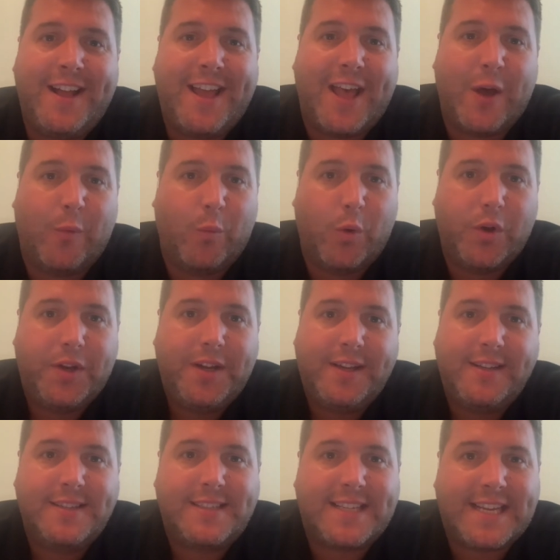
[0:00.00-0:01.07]
at
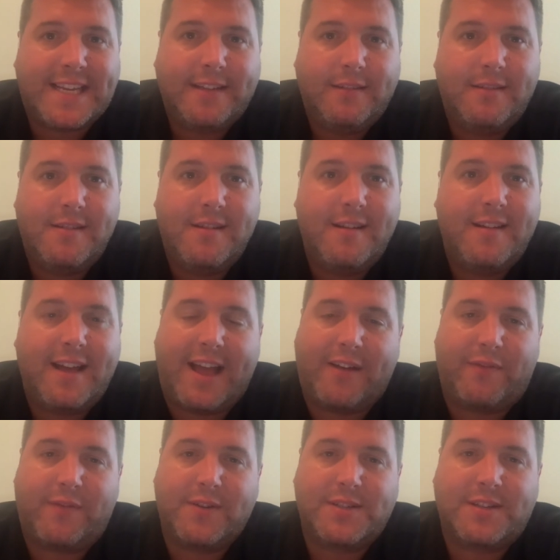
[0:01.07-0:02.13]

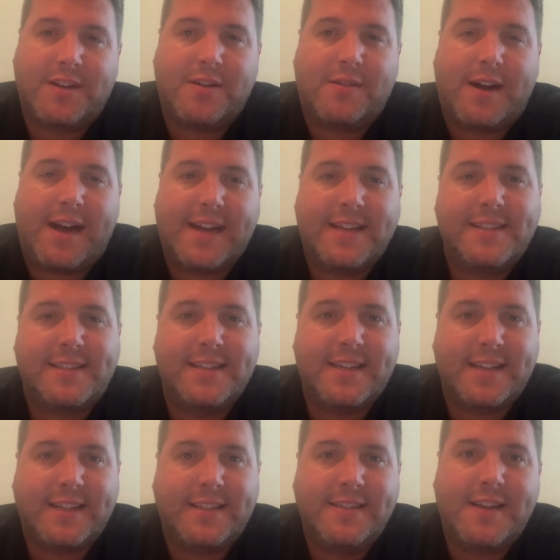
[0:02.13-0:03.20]

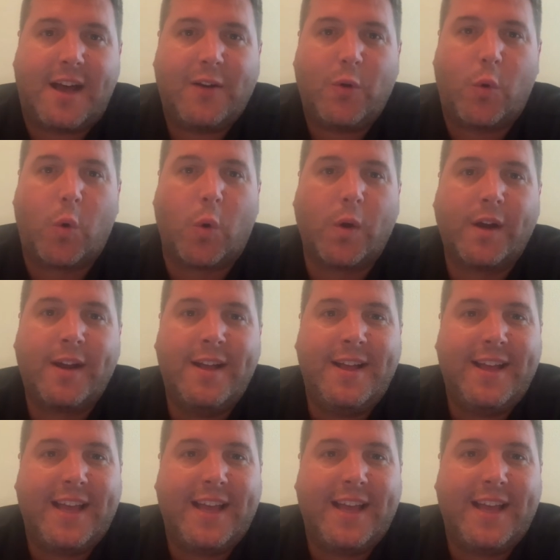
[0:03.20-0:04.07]
woodc@friscoisd.org,